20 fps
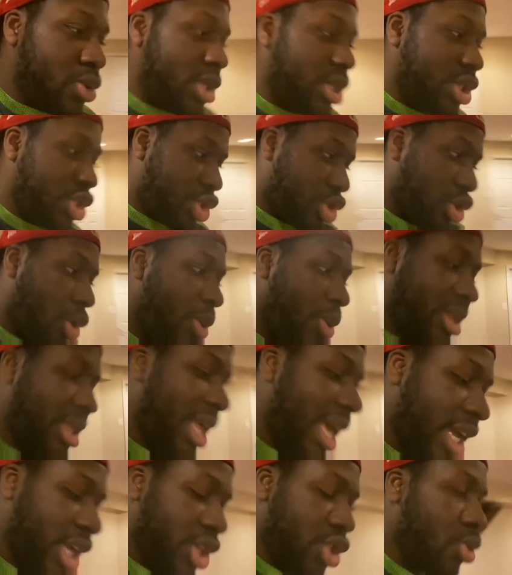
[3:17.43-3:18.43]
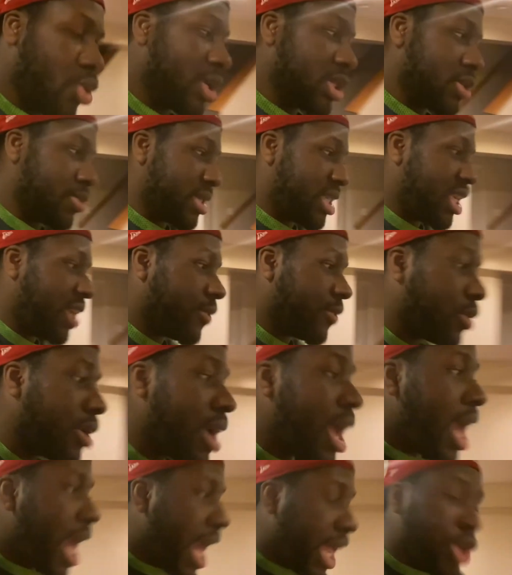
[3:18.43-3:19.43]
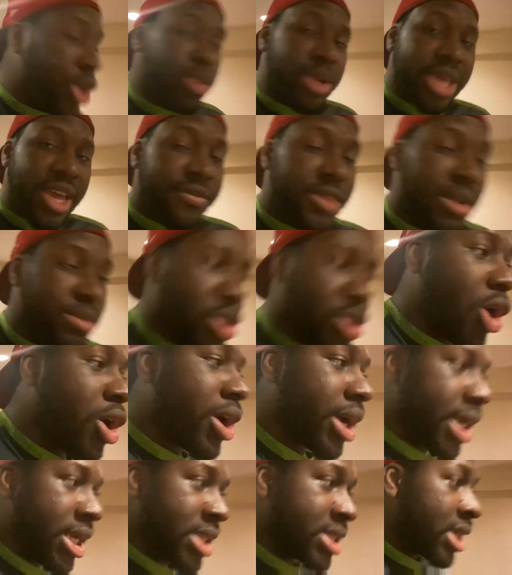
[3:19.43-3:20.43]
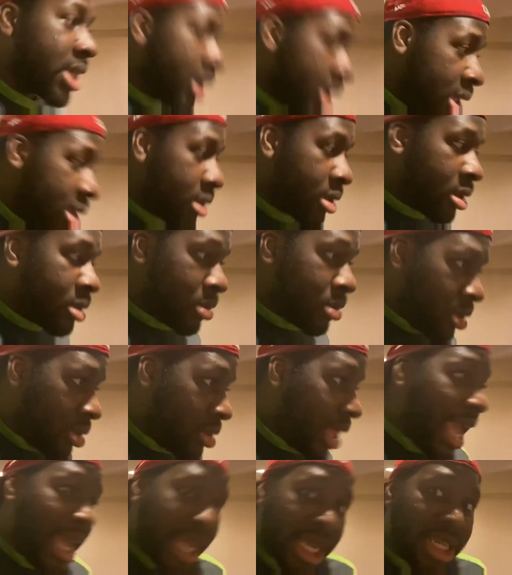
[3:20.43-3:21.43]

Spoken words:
to show what they can do as a receiver and you give them targets, they can